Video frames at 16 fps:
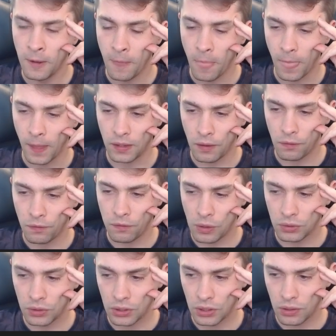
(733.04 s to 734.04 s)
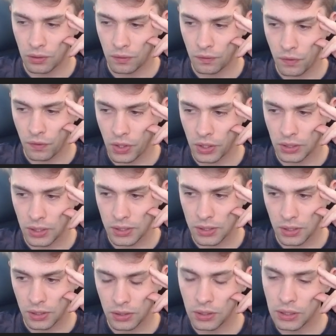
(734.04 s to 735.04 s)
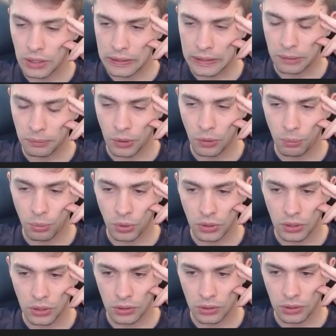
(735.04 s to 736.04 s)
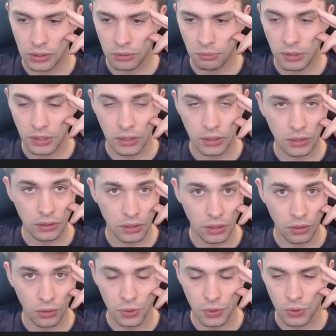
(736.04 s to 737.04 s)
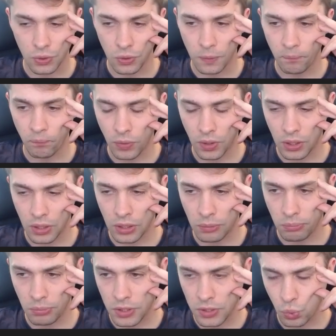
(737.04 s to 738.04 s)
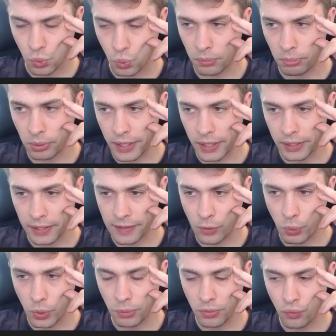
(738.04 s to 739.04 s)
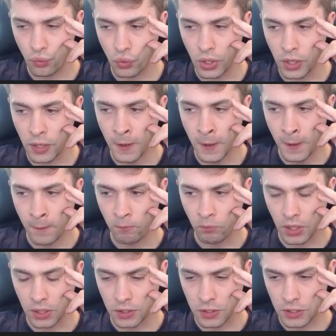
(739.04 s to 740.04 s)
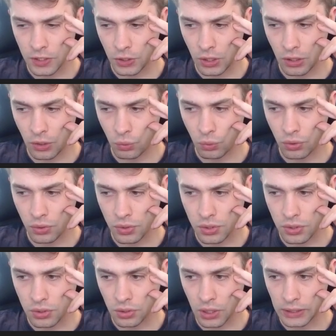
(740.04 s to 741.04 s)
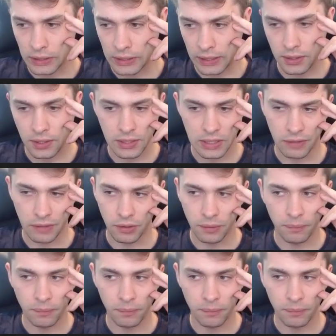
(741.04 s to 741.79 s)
And I found a very nice idea that my opponent admitted that he also missed when playing queen b3. And this idea was knight d7.